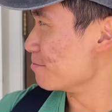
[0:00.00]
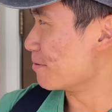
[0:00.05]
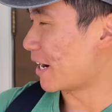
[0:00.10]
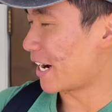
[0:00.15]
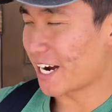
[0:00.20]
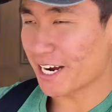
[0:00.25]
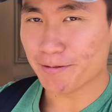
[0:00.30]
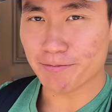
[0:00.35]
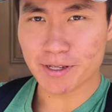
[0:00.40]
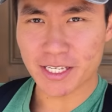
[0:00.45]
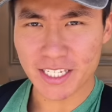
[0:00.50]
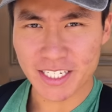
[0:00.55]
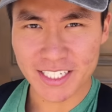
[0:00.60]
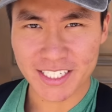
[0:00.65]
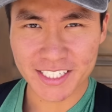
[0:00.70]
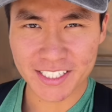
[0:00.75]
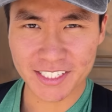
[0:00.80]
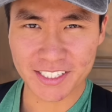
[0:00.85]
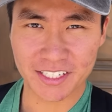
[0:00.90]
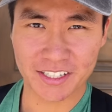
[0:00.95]
Behind me
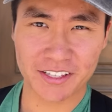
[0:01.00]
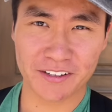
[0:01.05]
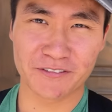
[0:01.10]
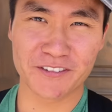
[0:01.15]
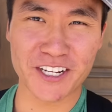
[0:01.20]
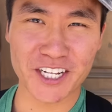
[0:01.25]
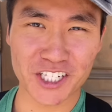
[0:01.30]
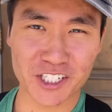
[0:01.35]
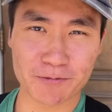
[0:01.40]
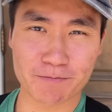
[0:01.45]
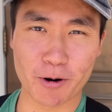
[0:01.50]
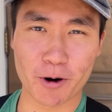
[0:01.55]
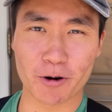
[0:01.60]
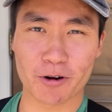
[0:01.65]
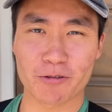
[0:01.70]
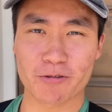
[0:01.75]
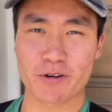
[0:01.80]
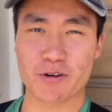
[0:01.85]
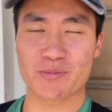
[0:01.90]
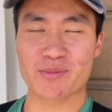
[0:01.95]
is the Venetian
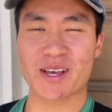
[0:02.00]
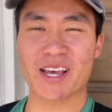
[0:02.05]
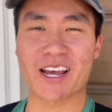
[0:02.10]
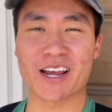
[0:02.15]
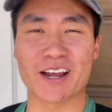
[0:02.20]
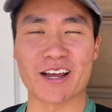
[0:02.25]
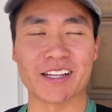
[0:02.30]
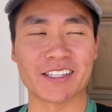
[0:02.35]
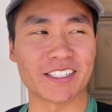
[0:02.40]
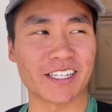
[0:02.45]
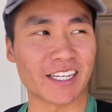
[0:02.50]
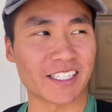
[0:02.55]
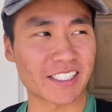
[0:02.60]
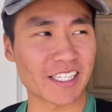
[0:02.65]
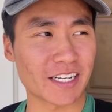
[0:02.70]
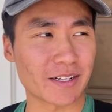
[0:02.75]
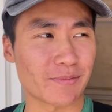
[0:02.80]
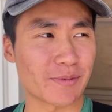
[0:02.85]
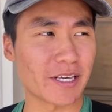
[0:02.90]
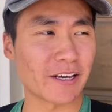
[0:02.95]
Poker Room and it's
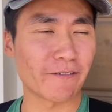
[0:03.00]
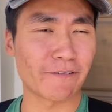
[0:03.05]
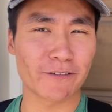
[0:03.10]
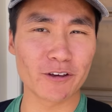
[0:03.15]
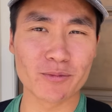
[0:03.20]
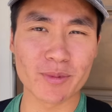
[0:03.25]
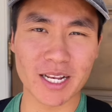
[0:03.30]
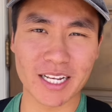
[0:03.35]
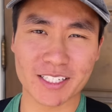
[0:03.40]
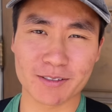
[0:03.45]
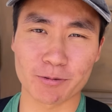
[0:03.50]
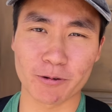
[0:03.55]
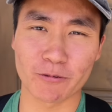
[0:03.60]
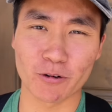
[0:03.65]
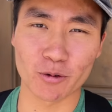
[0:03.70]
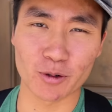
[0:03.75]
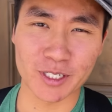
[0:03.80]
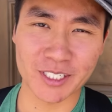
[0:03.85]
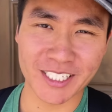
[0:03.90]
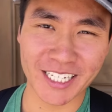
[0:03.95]
going to be a few minutes
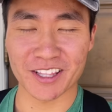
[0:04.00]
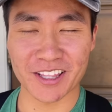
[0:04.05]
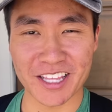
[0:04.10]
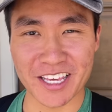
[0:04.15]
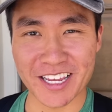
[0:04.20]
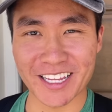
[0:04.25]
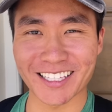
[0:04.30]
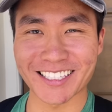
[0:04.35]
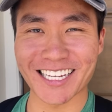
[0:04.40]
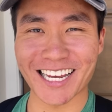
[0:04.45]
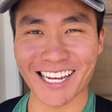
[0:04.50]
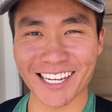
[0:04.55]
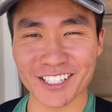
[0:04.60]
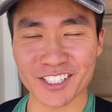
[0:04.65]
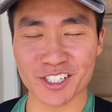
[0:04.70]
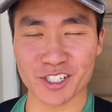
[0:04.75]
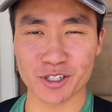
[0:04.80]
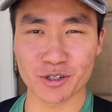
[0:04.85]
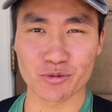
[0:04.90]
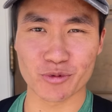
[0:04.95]
before we get the day
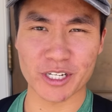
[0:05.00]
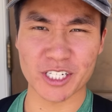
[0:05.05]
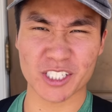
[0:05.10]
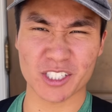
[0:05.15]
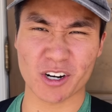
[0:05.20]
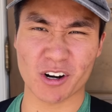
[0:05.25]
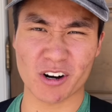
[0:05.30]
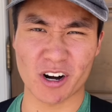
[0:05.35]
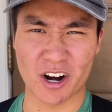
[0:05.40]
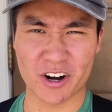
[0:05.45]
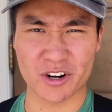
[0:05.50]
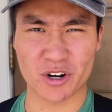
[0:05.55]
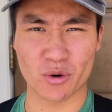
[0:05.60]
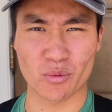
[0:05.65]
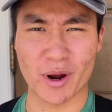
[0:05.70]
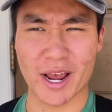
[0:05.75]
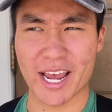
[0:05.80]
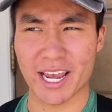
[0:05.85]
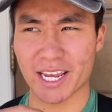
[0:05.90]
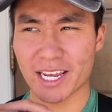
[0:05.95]
two restart
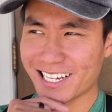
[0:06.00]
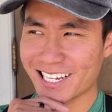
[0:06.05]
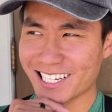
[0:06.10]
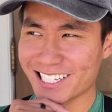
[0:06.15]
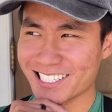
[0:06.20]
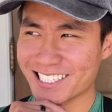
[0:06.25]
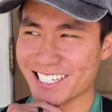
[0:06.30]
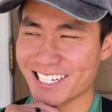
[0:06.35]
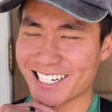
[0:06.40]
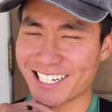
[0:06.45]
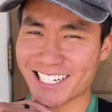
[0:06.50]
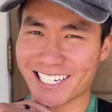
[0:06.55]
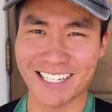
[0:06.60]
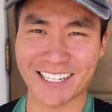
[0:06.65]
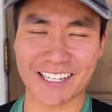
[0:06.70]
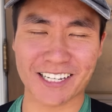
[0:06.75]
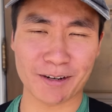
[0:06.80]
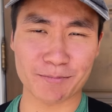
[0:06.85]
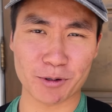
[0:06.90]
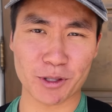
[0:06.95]
underway and uh,
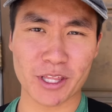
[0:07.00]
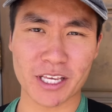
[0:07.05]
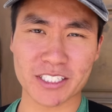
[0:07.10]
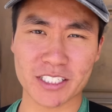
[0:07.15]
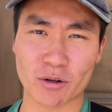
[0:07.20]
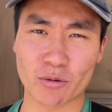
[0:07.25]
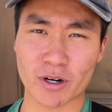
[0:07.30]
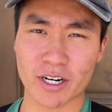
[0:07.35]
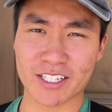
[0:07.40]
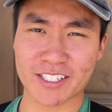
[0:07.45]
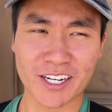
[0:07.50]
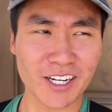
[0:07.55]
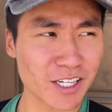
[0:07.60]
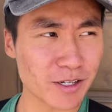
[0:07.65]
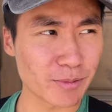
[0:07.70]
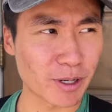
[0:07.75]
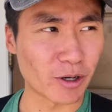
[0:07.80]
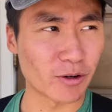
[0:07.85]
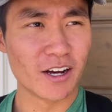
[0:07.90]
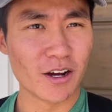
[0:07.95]
a couple things I want to talk
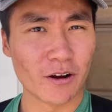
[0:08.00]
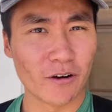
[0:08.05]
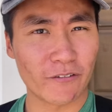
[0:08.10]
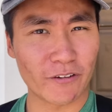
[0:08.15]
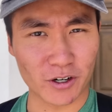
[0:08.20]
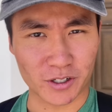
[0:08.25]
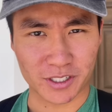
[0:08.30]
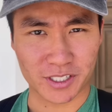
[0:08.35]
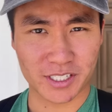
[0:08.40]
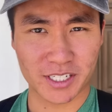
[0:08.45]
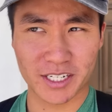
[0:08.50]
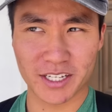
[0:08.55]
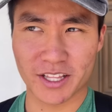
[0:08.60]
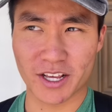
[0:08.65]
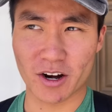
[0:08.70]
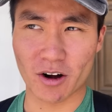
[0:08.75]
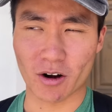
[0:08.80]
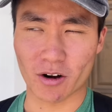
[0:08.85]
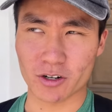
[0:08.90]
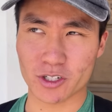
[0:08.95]
about. First,
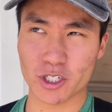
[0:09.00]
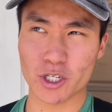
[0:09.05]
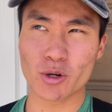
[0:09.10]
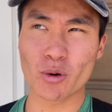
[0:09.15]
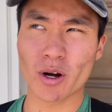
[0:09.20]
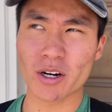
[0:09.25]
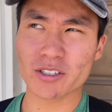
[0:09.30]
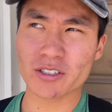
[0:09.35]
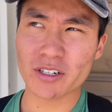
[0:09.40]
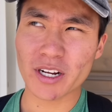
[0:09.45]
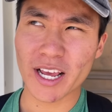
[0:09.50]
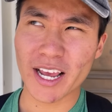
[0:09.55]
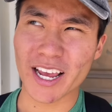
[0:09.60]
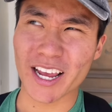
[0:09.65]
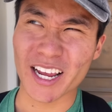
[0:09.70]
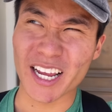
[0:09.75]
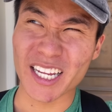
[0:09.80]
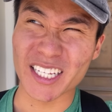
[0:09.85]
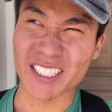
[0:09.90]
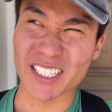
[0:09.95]
there are
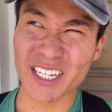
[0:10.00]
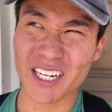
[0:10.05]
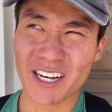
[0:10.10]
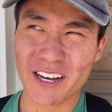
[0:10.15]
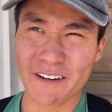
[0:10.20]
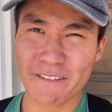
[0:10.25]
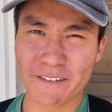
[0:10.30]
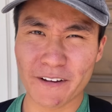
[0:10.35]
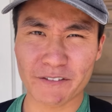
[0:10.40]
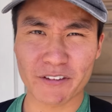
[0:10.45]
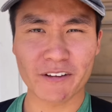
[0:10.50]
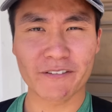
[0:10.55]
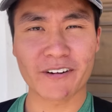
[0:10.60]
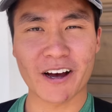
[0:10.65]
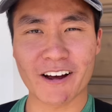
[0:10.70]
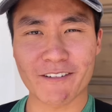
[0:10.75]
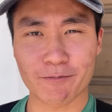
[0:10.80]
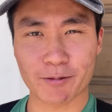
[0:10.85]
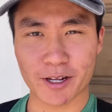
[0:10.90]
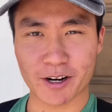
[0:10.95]

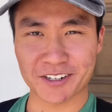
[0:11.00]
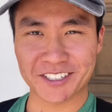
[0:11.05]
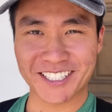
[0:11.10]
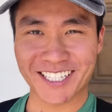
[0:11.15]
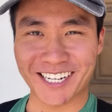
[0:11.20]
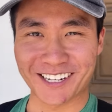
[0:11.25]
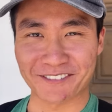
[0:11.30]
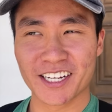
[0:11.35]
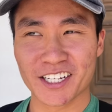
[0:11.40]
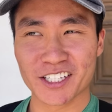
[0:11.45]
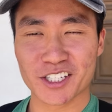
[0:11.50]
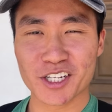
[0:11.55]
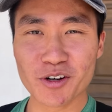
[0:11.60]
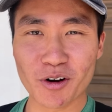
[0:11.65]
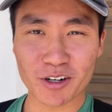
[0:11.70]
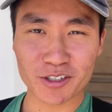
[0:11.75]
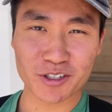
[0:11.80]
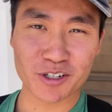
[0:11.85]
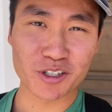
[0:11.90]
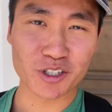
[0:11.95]
255 players left.
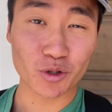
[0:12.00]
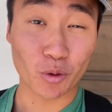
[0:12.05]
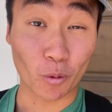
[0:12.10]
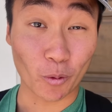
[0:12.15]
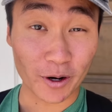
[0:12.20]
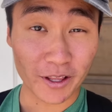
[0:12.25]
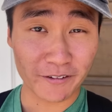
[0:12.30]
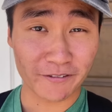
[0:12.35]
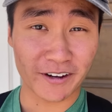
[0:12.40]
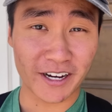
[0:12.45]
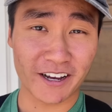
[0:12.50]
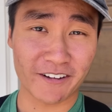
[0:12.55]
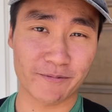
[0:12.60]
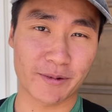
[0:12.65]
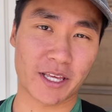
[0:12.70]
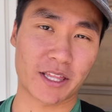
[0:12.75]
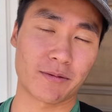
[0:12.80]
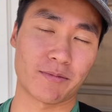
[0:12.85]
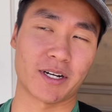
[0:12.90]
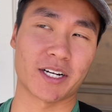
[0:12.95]
225
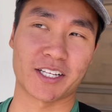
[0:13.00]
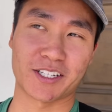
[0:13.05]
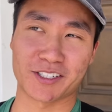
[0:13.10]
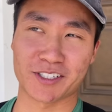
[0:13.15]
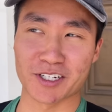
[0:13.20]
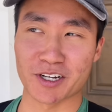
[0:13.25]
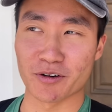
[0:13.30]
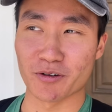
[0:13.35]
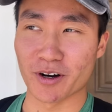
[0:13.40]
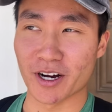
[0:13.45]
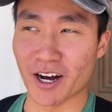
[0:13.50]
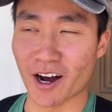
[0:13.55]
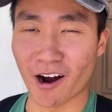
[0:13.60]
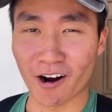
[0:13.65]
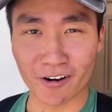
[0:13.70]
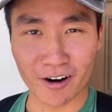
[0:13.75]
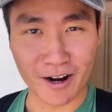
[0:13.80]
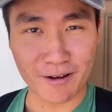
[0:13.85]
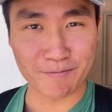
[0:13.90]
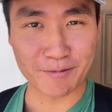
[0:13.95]
make the money, so uh,
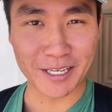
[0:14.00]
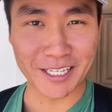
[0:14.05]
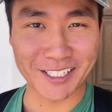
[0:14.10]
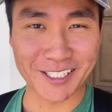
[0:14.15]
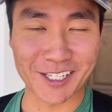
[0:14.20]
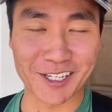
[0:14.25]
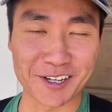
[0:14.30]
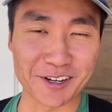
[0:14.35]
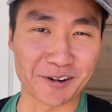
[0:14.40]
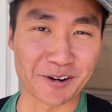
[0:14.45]
RIP to